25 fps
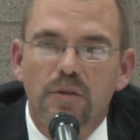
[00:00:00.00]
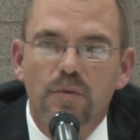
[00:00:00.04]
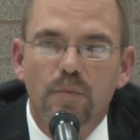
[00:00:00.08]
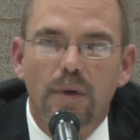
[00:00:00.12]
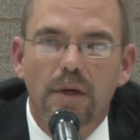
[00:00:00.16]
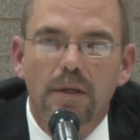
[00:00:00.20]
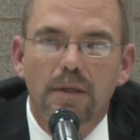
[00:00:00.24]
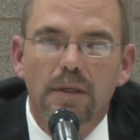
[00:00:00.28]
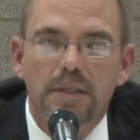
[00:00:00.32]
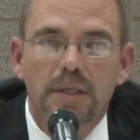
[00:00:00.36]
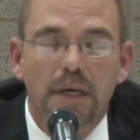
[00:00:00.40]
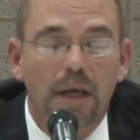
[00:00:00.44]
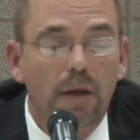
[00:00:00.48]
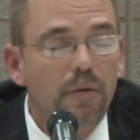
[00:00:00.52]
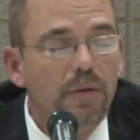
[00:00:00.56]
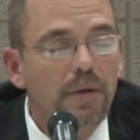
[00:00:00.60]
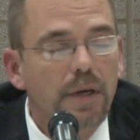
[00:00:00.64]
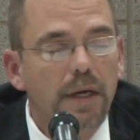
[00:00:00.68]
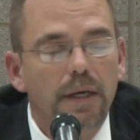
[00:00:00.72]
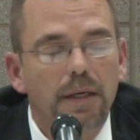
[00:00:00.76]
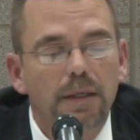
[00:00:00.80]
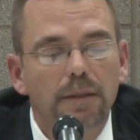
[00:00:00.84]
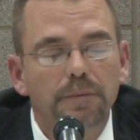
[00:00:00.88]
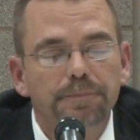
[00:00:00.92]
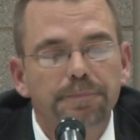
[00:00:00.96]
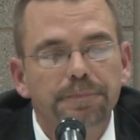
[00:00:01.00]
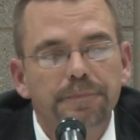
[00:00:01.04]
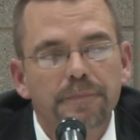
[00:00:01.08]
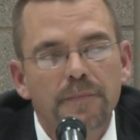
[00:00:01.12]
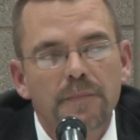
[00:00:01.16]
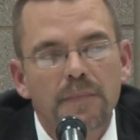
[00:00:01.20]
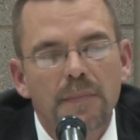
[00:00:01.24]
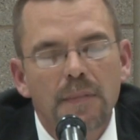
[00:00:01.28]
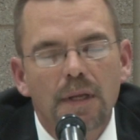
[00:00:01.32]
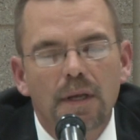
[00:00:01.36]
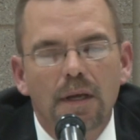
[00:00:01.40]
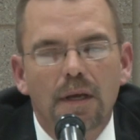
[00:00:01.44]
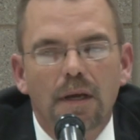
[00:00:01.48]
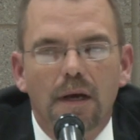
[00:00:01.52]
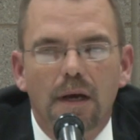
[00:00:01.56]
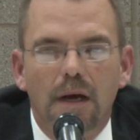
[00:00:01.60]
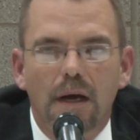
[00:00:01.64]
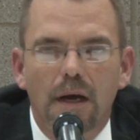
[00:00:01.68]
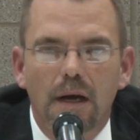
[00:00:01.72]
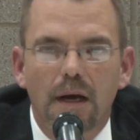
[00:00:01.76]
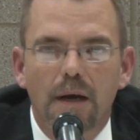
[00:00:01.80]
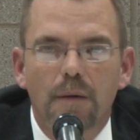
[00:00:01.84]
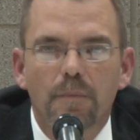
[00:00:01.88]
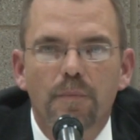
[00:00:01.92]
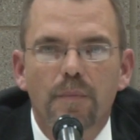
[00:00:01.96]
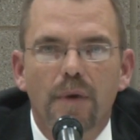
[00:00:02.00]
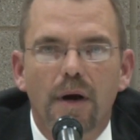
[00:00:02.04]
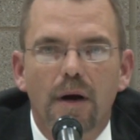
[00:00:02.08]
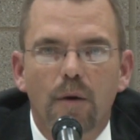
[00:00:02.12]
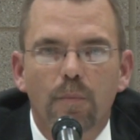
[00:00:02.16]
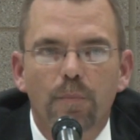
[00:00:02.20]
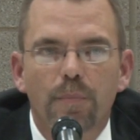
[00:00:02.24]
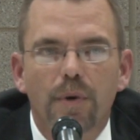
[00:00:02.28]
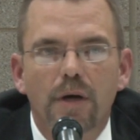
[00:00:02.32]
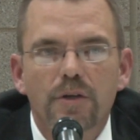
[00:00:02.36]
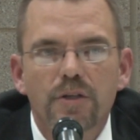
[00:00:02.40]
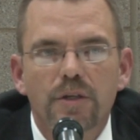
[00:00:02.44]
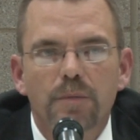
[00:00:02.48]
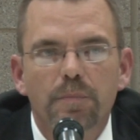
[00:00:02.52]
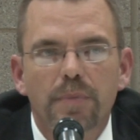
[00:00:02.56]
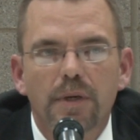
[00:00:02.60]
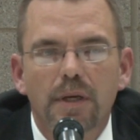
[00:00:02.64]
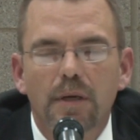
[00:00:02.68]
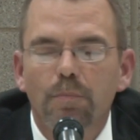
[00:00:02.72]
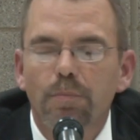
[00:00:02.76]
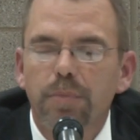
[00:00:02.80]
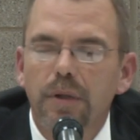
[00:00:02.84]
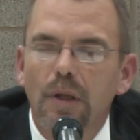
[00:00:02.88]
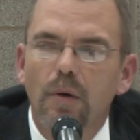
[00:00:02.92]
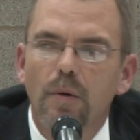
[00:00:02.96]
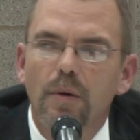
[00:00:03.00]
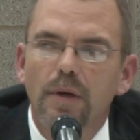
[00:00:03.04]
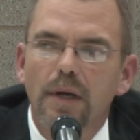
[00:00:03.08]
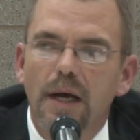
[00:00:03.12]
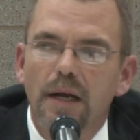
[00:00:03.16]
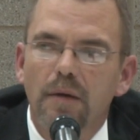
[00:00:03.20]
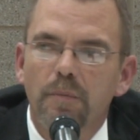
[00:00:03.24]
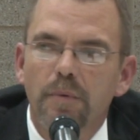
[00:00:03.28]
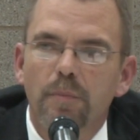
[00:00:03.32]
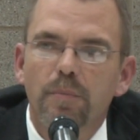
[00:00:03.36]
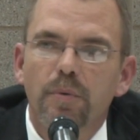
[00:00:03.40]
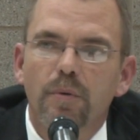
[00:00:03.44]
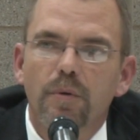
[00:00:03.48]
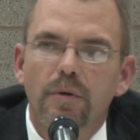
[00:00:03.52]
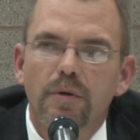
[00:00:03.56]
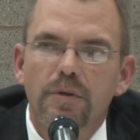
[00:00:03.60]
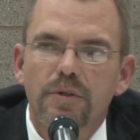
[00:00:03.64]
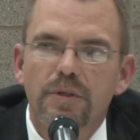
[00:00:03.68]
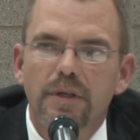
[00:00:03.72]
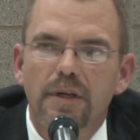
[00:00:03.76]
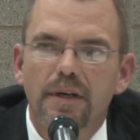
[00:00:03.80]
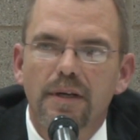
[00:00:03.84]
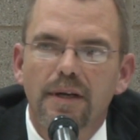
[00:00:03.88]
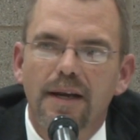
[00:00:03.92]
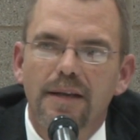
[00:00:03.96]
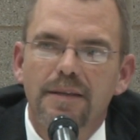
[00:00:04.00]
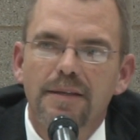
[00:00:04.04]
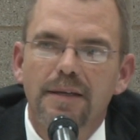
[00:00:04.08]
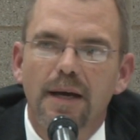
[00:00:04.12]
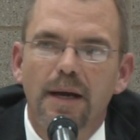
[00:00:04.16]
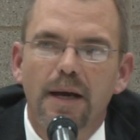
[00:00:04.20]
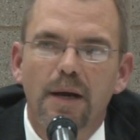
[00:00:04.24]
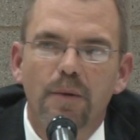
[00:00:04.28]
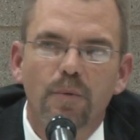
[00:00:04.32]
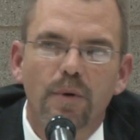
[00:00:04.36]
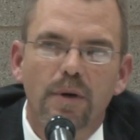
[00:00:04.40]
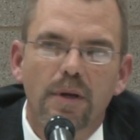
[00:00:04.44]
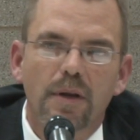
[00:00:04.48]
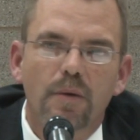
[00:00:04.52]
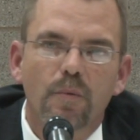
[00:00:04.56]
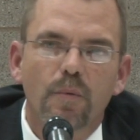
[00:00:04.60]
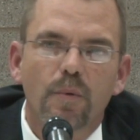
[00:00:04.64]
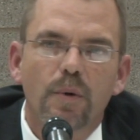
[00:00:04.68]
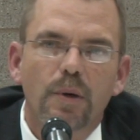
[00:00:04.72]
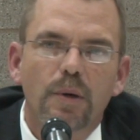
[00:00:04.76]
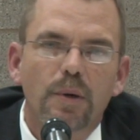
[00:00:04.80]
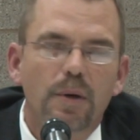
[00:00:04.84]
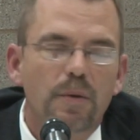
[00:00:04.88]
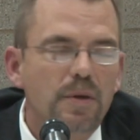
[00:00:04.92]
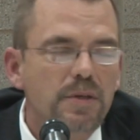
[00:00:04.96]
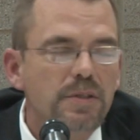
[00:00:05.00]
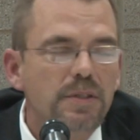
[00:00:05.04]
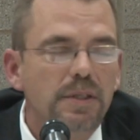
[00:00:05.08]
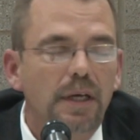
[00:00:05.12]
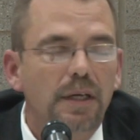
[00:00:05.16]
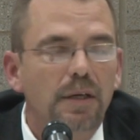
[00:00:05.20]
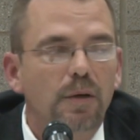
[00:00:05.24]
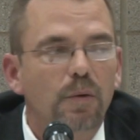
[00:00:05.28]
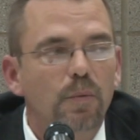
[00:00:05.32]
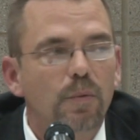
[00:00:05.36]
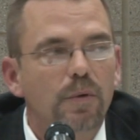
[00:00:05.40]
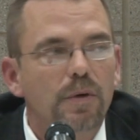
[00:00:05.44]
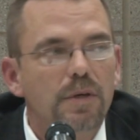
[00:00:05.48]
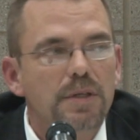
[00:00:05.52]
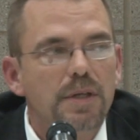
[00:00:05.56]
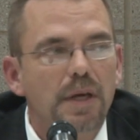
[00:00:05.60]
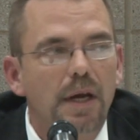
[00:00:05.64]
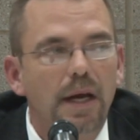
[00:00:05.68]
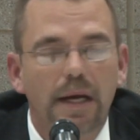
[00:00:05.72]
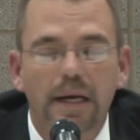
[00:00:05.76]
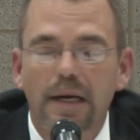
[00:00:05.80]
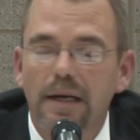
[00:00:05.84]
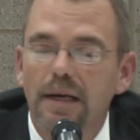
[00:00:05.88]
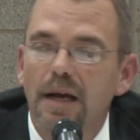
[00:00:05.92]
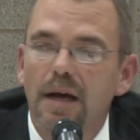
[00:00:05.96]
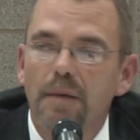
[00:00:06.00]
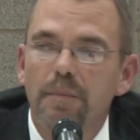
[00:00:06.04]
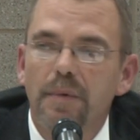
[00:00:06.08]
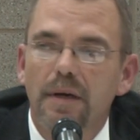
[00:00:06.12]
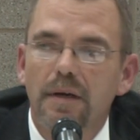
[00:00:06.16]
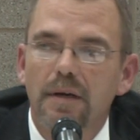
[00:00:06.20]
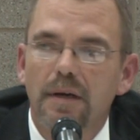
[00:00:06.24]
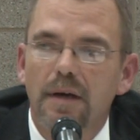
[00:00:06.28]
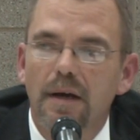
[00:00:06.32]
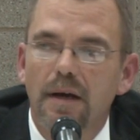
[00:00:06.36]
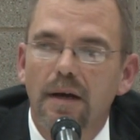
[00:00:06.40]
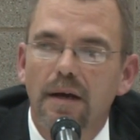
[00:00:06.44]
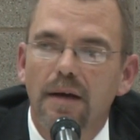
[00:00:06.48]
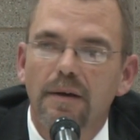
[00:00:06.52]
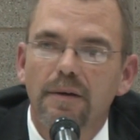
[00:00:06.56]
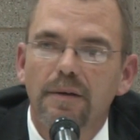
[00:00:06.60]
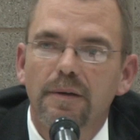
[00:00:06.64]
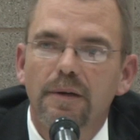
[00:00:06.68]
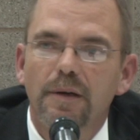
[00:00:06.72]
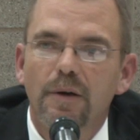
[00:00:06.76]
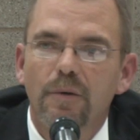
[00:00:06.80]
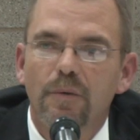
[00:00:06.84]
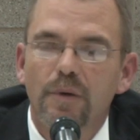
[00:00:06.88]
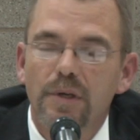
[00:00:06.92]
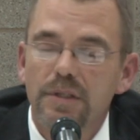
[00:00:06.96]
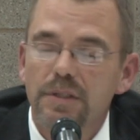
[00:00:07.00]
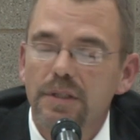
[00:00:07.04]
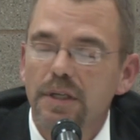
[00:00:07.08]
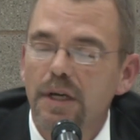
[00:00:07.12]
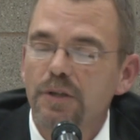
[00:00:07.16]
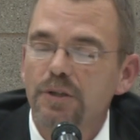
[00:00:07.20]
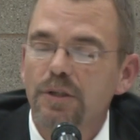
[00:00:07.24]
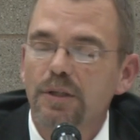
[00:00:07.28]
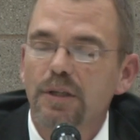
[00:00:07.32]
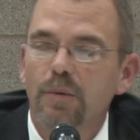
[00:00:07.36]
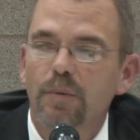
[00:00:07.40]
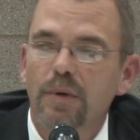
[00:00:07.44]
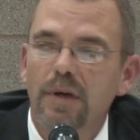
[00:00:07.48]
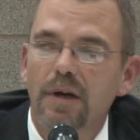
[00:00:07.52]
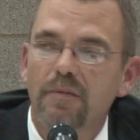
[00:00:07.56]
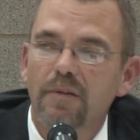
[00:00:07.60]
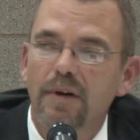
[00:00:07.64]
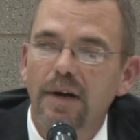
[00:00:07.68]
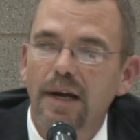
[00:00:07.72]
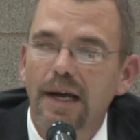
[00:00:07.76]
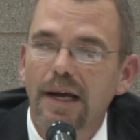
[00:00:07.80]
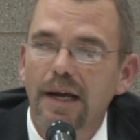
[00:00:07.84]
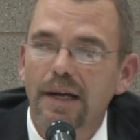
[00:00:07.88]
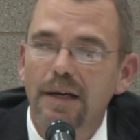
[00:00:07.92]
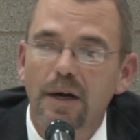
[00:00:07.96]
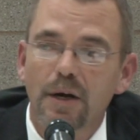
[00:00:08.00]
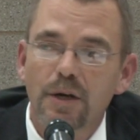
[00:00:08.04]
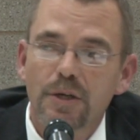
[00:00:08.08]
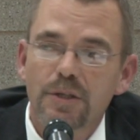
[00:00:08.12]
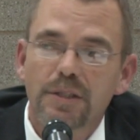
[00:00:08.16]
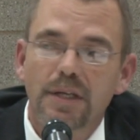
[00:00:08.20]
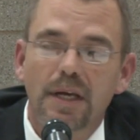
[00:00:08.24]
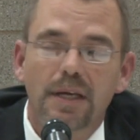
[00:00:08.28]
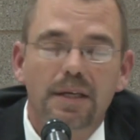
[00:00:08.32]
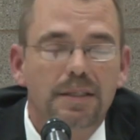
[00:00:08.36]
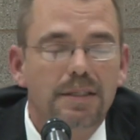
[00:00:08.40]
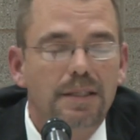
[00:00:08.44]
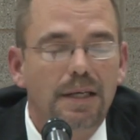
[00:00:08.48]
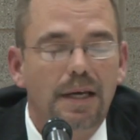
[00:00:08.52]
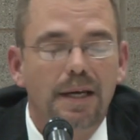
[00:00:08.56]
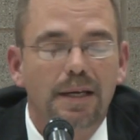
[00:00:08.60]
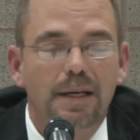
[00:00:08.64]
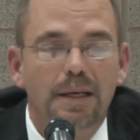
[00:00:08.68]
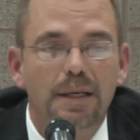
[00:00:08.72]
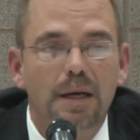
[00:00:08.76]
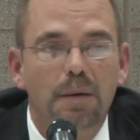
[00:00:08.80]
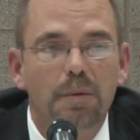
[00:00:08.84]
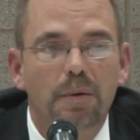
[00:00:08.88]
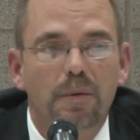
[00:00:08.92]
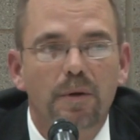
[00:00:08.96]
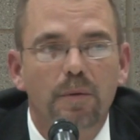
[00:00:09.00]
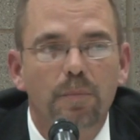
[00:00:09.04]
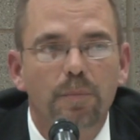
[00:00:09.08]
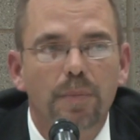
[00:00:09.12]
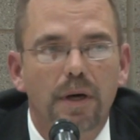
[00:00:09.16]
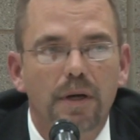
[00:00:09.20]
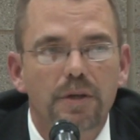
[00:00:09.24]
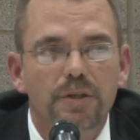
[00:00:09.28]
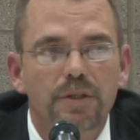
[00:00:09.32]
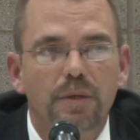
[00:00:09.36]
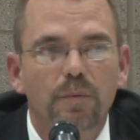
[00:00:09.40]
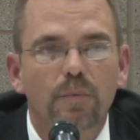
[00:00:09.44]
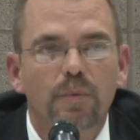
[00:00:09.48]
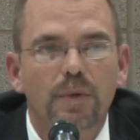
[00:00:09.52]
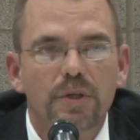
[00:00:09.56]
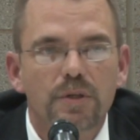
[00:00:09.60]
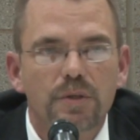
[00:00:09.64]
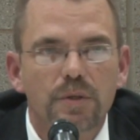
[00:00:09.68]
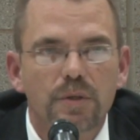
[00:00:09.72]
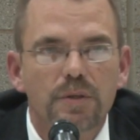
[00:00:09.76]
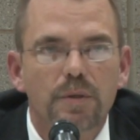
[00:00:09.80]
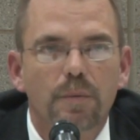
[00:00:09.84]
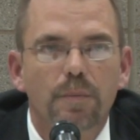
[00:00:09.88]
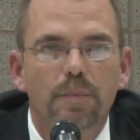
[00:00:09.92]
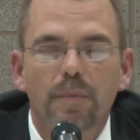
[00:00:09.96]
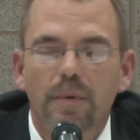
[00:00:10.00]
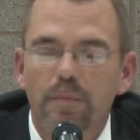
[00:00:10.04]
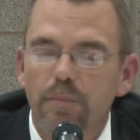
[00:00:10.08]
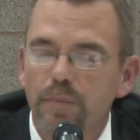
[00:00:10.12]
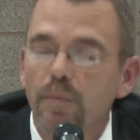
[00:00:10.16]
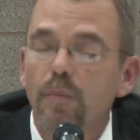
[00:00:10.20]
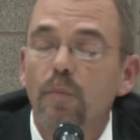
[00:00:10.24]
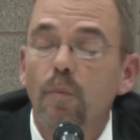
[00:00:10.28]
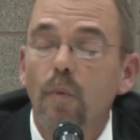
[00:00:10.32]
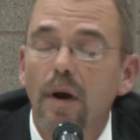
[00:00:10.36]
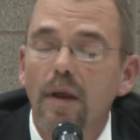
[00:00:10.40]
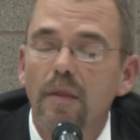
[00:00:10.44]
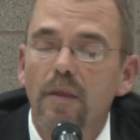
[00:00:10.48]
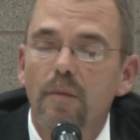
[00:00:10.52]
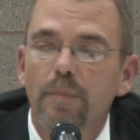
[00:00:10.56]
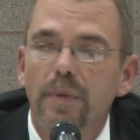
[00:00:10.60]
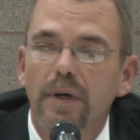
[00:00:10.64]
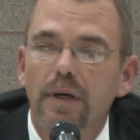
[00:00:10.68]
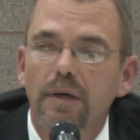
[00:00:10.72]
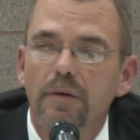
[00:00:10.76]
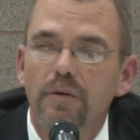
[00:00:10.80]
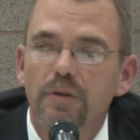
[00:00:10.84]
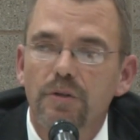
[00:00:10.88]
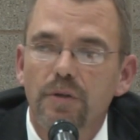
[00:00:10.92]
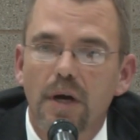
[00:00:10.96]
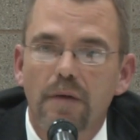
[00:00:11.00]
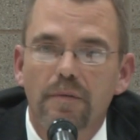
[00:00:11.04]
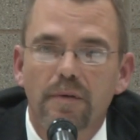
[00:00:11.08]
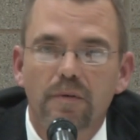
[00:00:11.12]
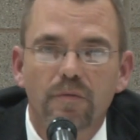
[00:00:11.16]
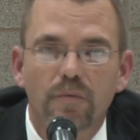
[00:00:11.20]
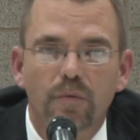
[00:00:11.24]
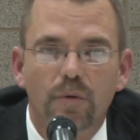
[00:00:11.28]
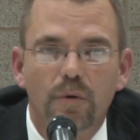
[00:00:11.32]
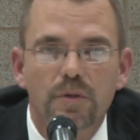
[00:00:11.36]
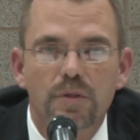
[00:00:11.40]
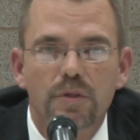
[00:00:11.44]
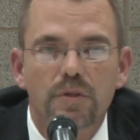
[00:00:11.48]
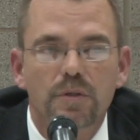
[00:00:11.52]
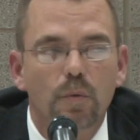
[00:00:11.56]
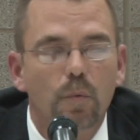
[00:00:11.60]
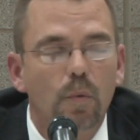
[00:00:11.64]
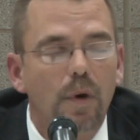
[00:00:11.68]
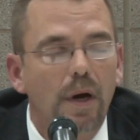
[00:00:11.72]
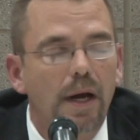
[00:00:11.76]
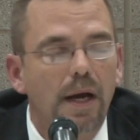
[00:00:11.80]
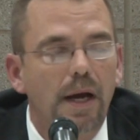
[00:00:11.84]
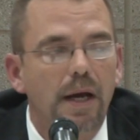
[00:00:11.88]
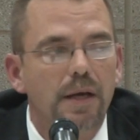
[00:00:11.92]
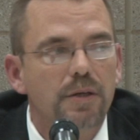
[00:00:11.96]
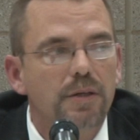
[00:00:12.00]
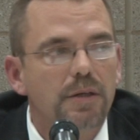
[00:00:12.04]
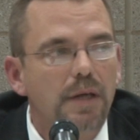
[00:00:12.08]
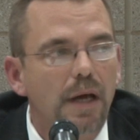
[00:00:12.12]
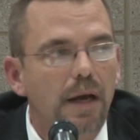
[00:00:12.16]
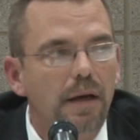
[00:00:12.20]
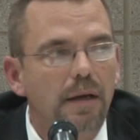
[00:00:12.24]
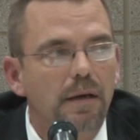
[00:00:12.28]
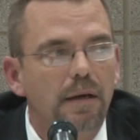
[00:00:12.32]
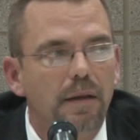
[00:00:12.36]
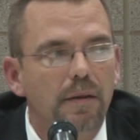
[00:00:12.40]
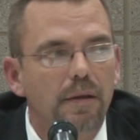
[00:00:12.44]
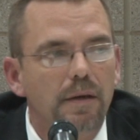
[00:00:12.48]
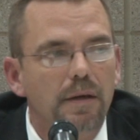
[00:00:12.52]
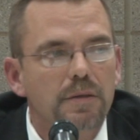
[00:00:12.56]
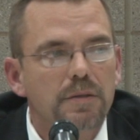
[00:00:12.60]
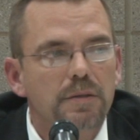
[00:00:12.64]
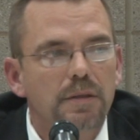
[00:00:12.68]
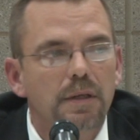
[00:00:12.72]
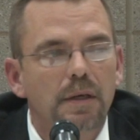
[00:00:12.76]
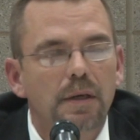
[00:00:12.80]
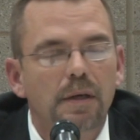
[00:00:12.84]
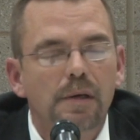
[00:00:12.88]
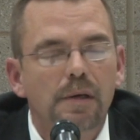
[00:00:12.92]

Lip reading: as well as healthcare. Our budget being blown out of proportion at a time when we were in the second worst economic recession that we ever had, and our state decided to double their budget, which is one of the bigger driving forces of why I got into this.